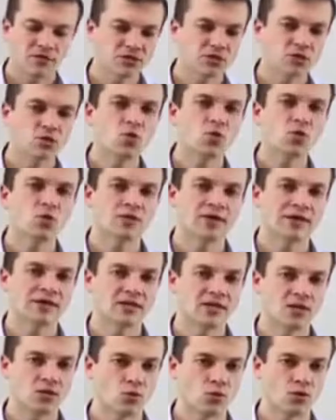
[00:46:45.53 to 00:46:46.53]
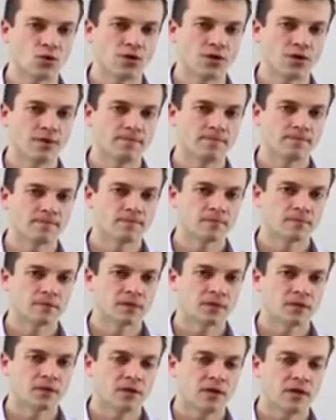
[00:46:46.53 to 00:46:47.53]
If you just Google that keyword
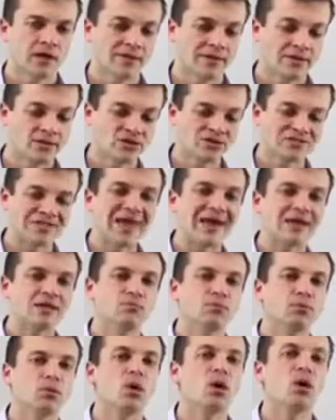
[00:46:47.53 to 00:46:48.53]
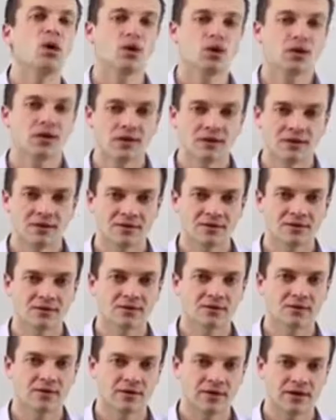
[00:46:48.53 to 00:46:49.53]
and then you just add blog,
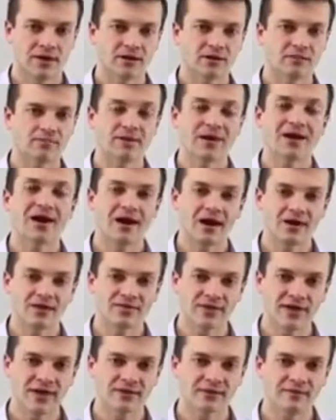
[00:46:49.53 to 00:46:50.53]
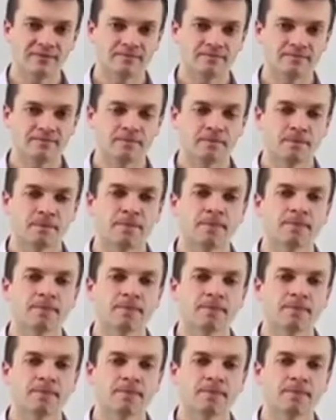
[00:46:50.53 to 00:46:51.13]
all right, behind that,